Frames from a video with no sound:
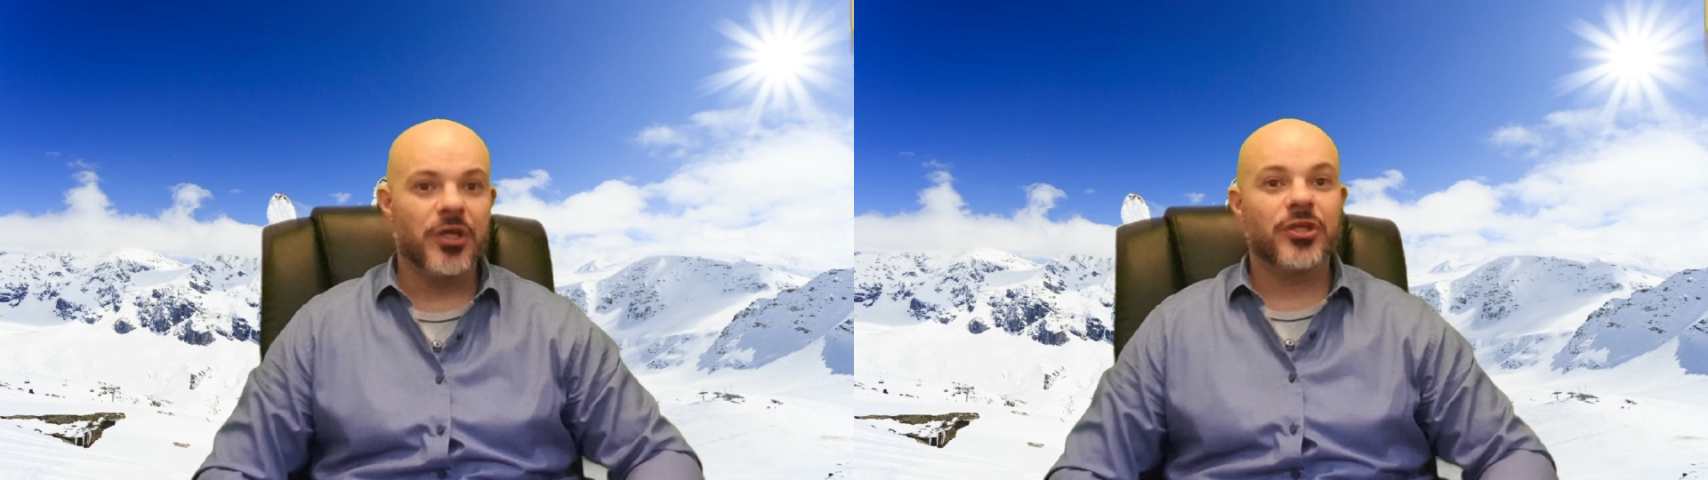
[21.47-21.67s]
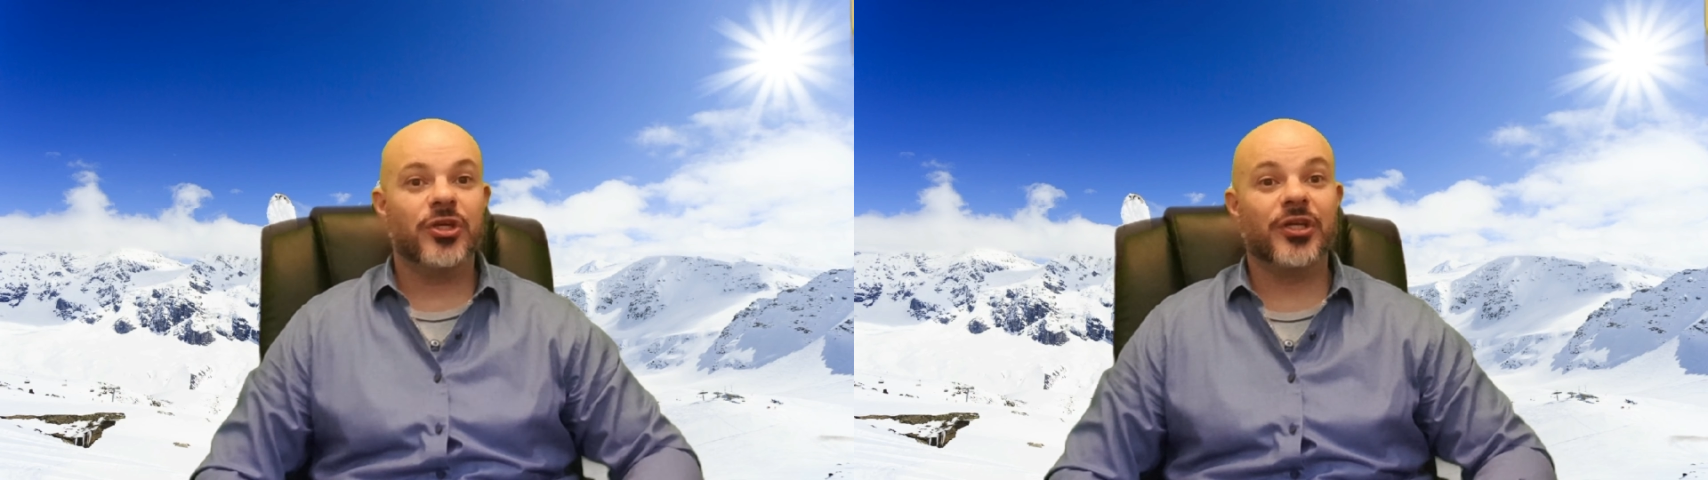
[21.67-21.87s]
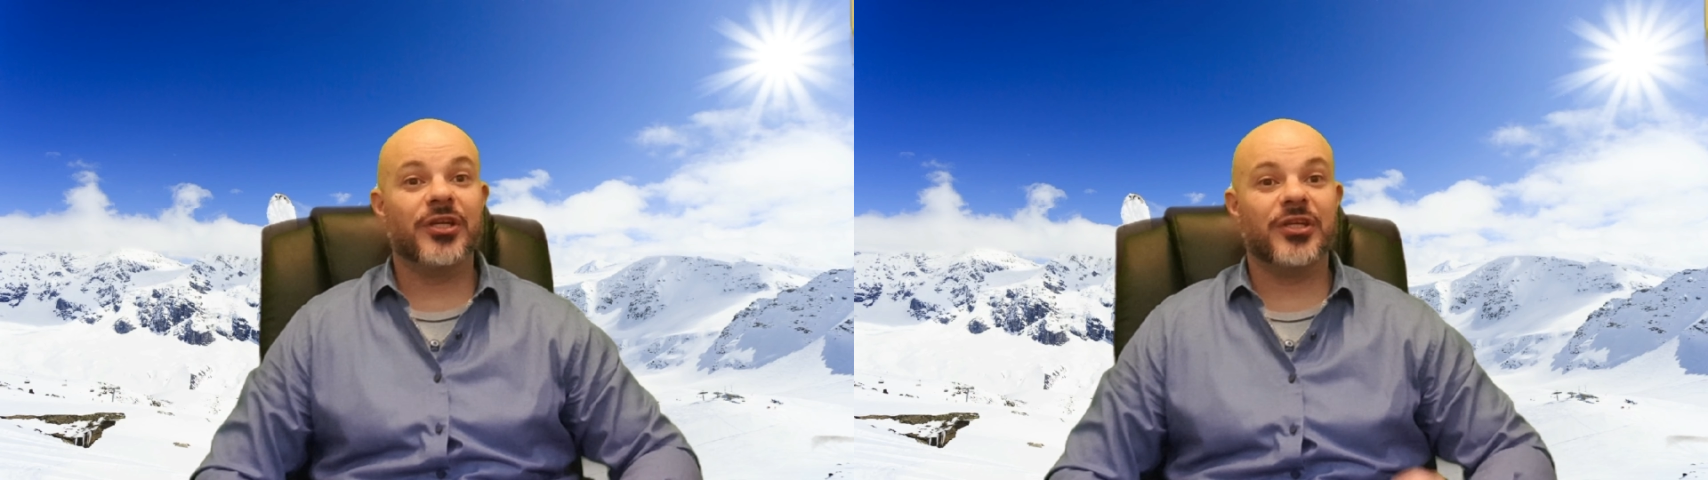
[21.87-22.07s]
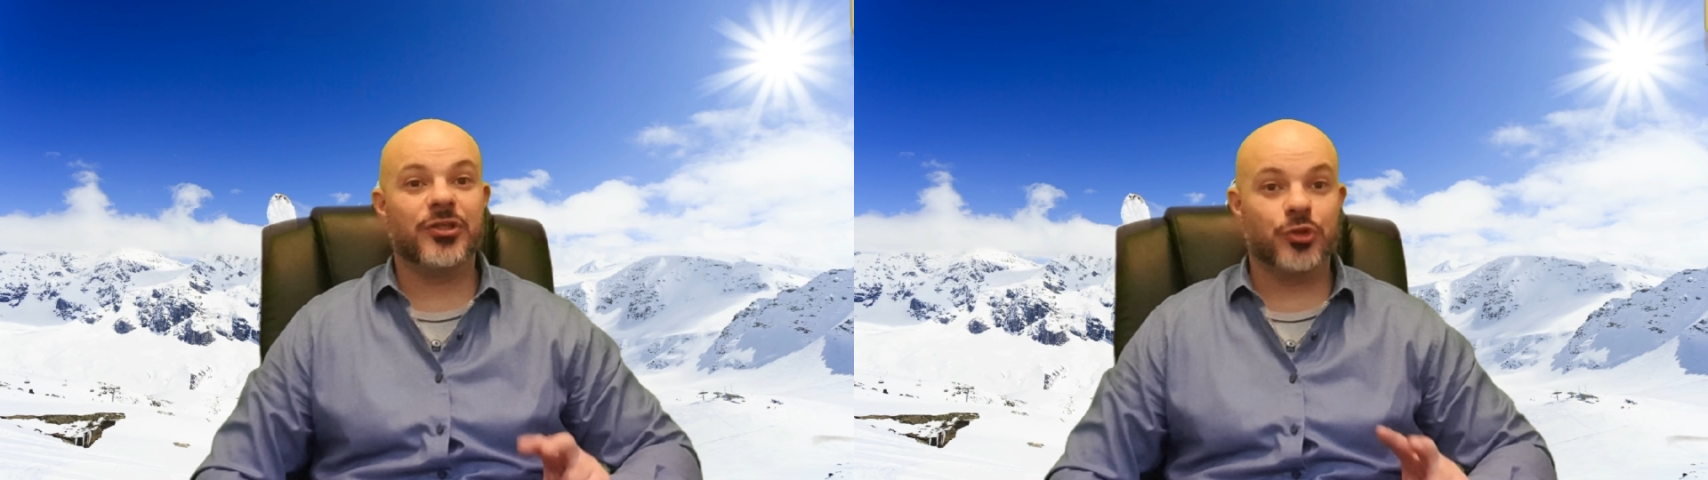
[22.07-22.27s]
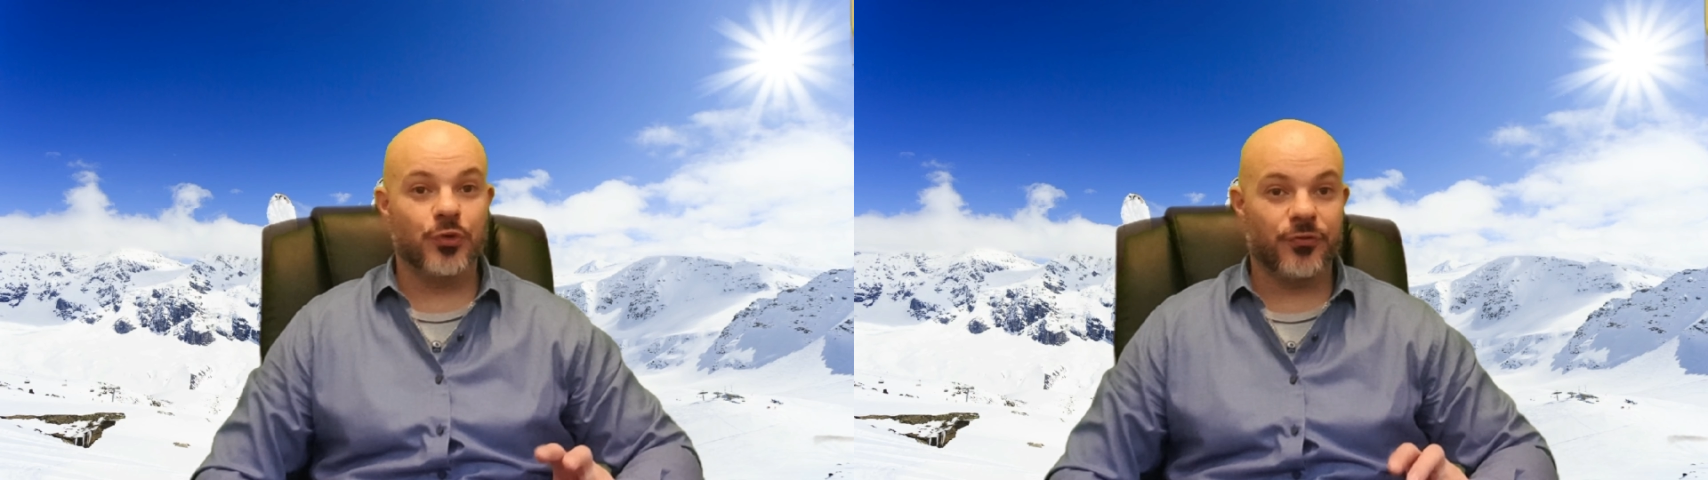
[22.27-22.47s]
you're going to need
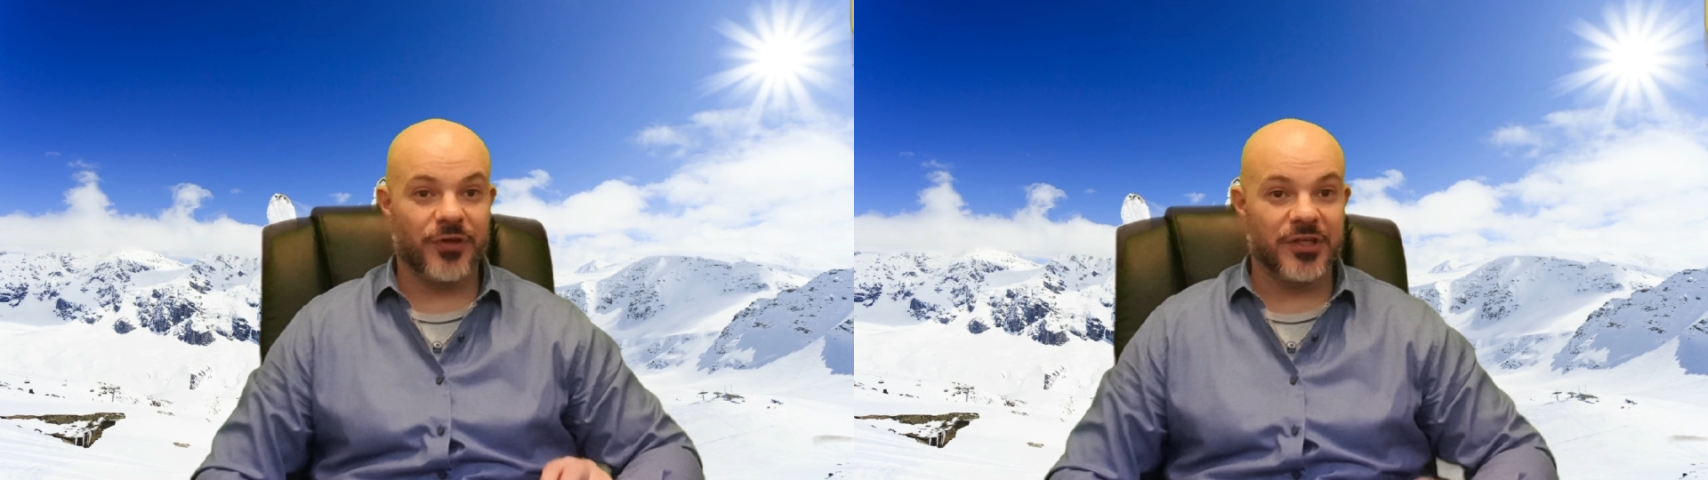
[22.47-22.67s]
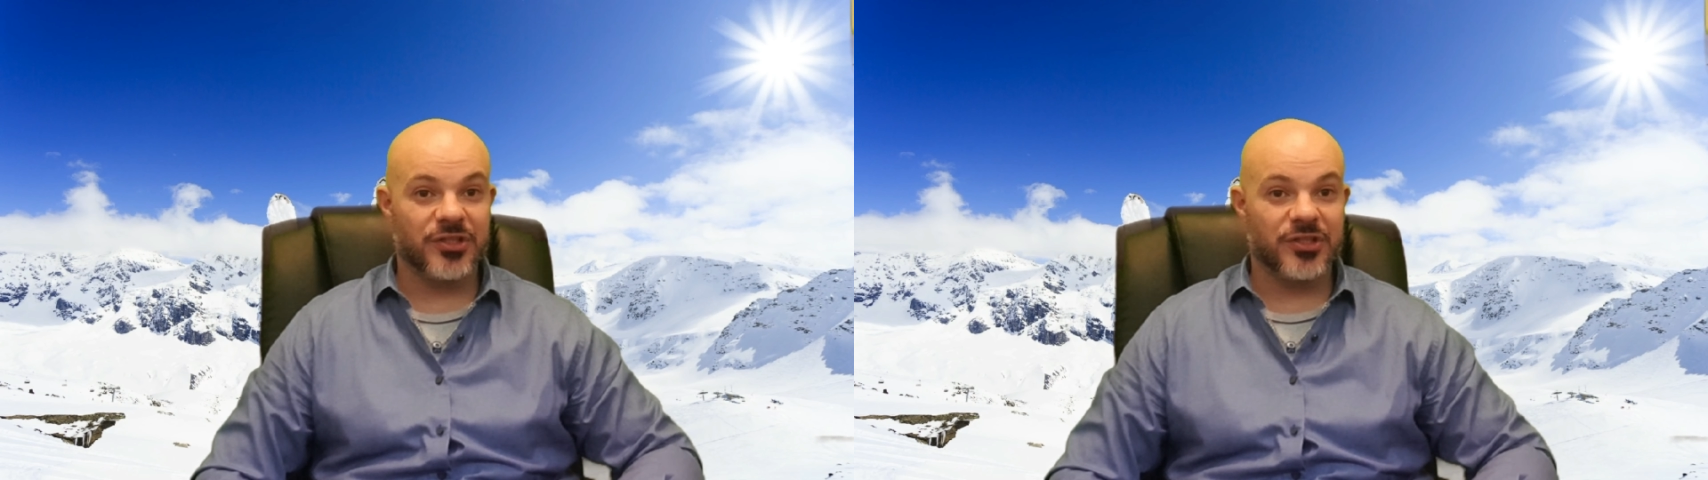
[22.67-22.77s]
two things,